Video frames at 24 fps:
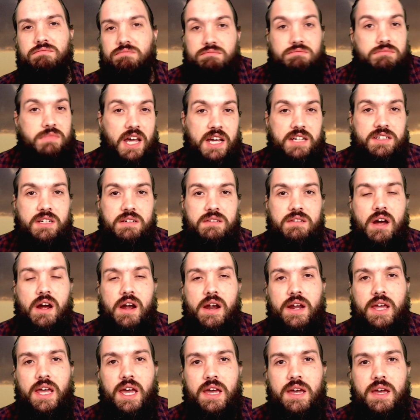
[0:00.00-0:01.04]
That's a
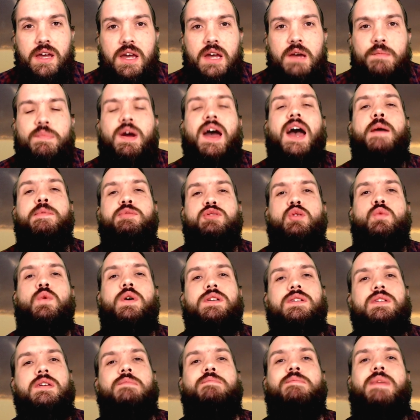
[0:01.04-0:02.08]
target. Perhaps you
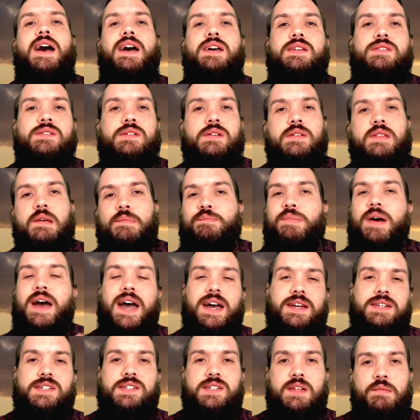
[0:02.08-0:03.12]
want to master the
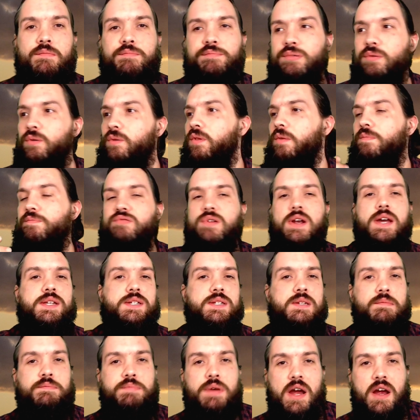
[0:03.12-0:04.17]
past simple, the
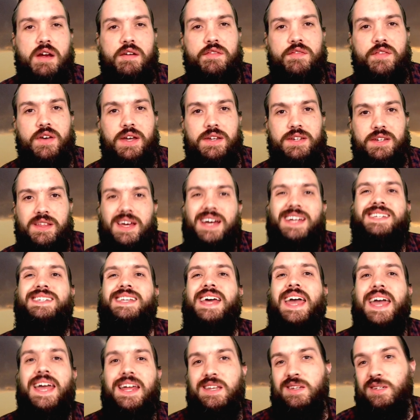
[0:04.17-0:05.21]
present perfect, a
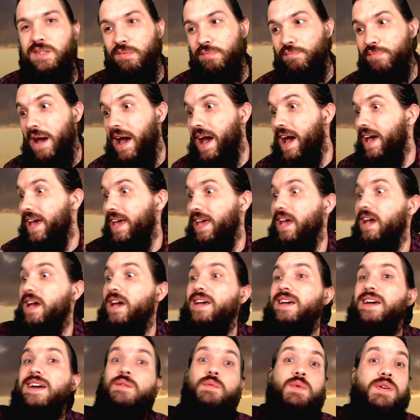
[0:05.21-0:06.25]
tense by
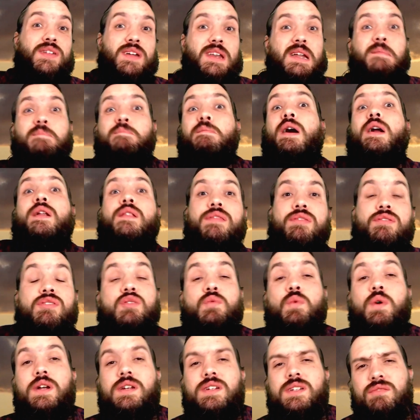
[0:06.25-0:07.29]
within a month. You
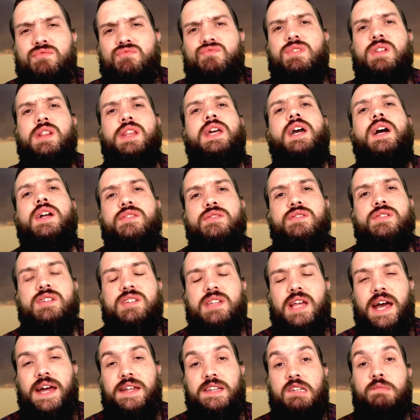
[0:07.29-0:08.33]
want to really
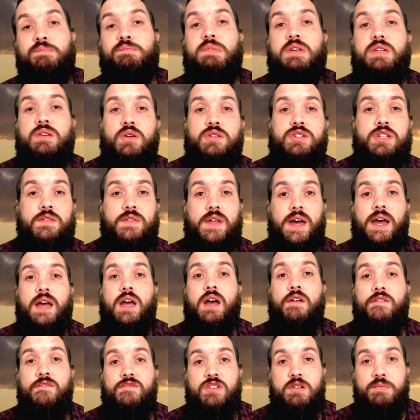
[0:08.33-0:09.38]
understand and be using that
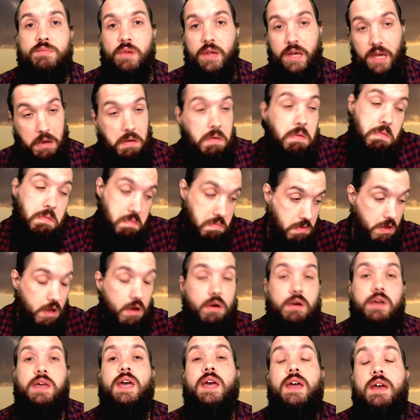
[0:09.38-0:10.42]
comfortably.
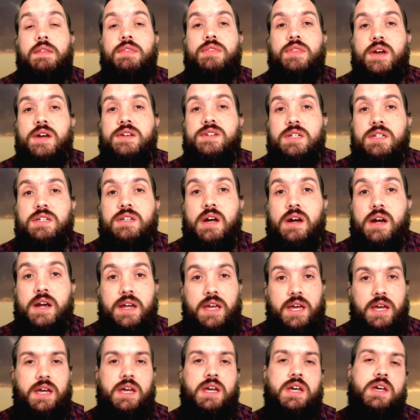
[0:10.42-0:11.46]
Okay, there's a
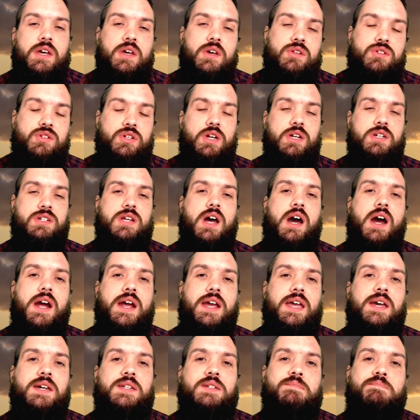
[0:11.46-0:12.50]
target. So your
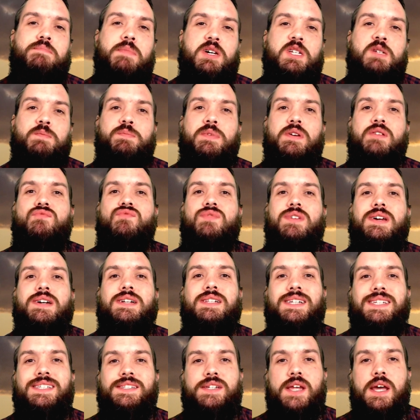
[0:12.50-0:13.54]
targets must be
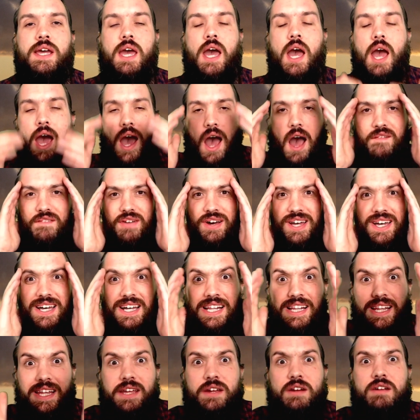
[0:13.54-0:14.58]
realistic. Have a
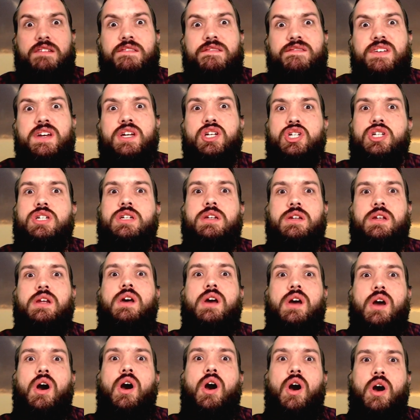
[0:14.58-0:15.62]
clear vision
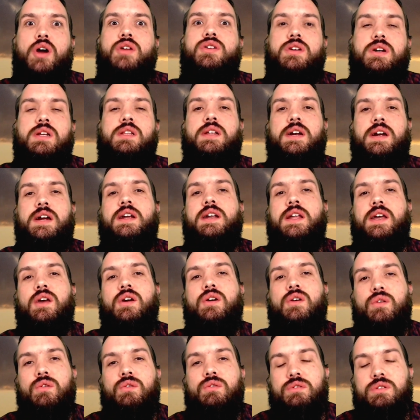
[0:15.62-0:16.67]
on your learning
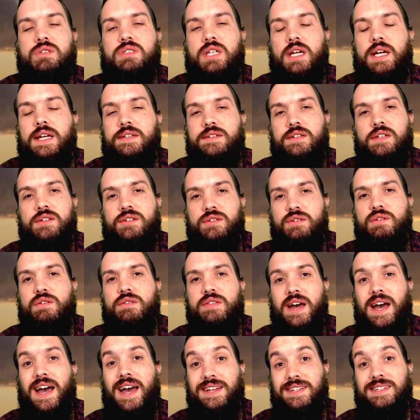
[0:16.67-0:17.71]
goals. And to do
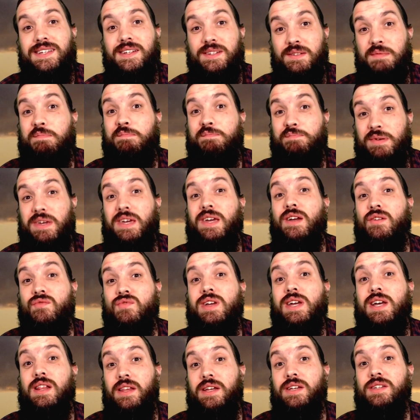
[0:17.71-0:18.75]
that, it's being
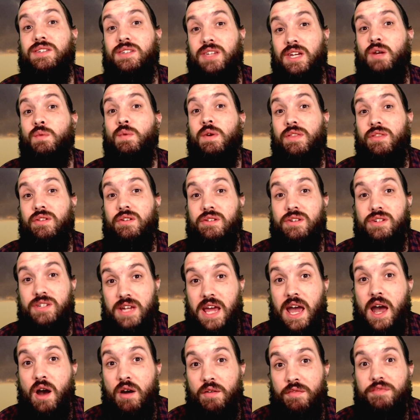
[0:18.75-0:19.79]
realistic with
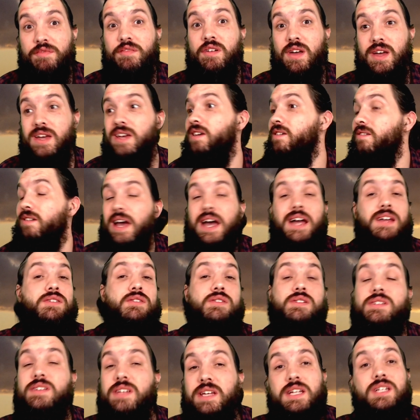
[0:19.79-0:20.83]
yourself and your
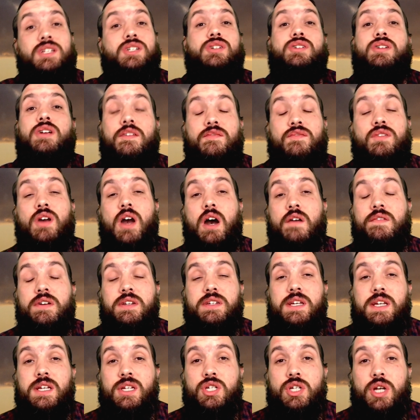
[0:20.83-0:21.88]
teacher if you have a
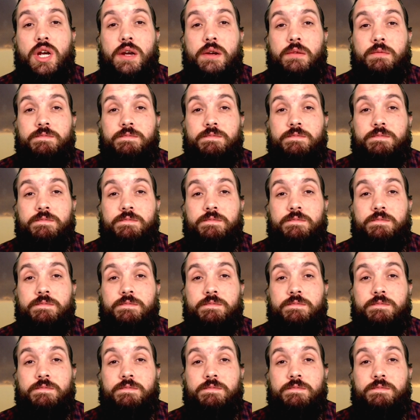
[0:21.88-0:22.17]
teacher.